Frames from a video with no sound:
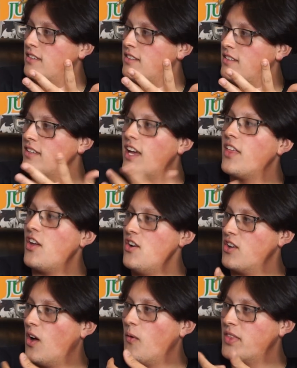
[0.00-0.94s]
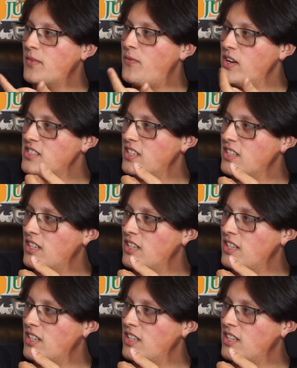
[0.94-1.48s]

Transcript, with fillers: Yeah, there you go. What the fuck's a?